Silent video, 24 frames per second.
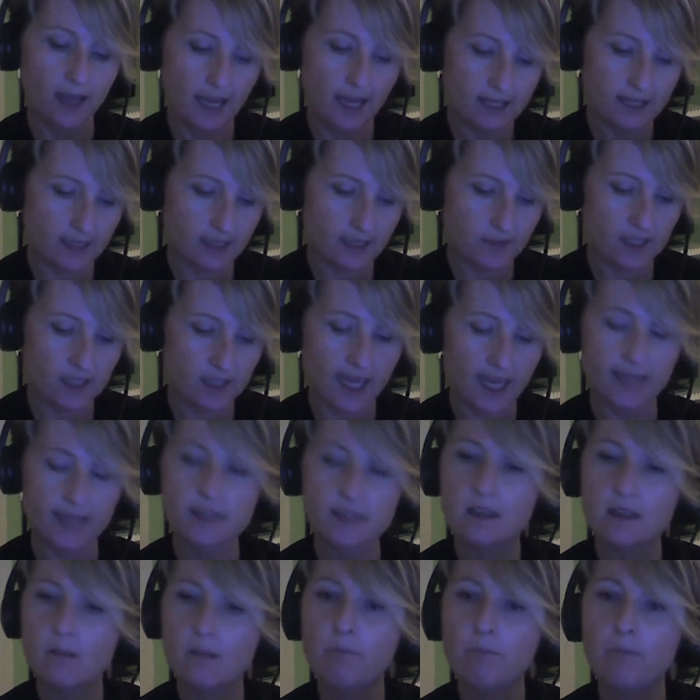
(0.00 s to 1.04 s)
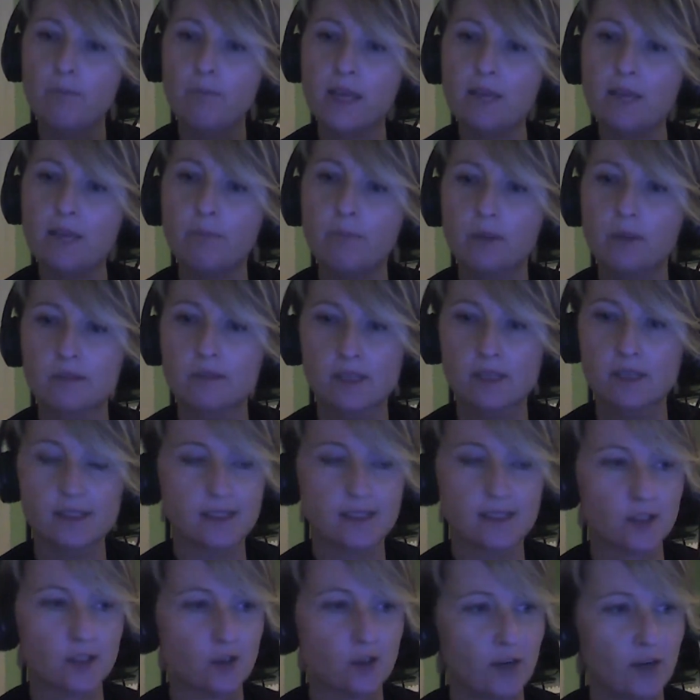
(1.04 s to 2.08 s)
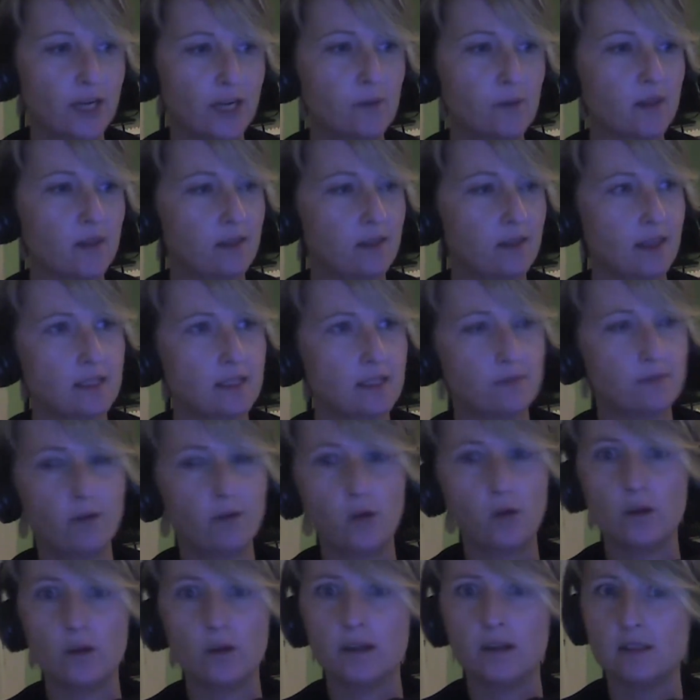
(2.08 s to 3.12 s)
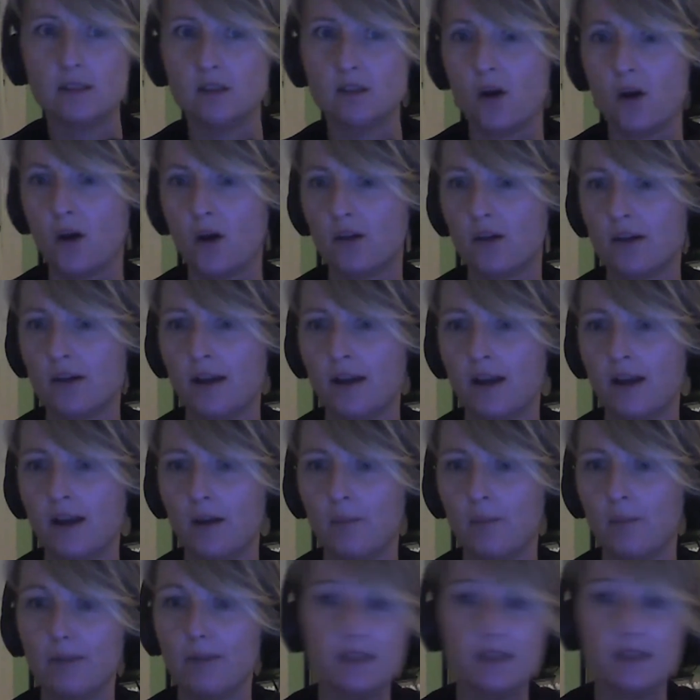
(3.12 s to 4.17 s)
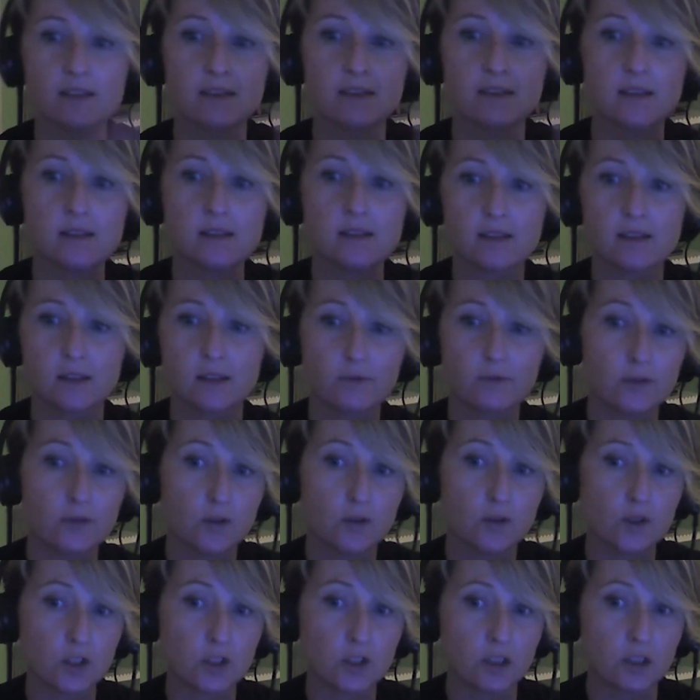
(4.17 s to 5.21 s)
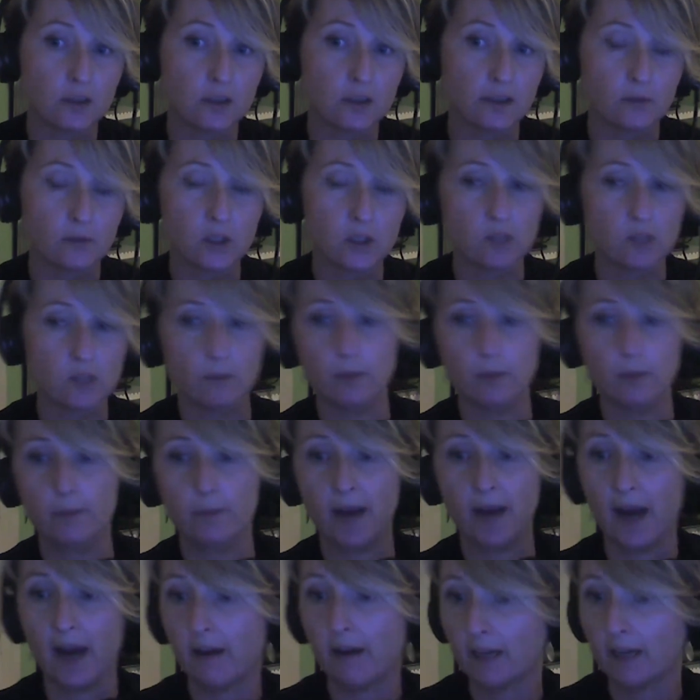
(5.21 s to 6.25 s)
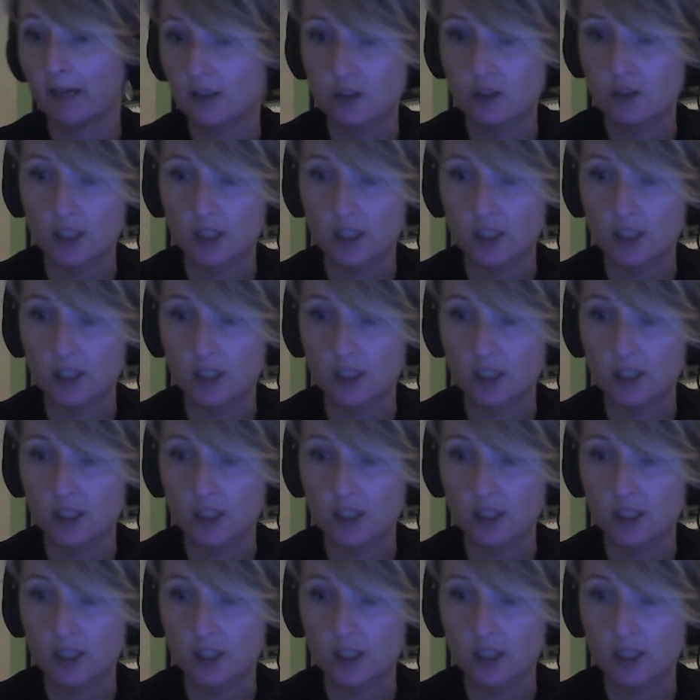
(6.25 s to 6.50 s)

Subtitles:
As I've said, some people disagree with this focus on business in the future, and we should be preparing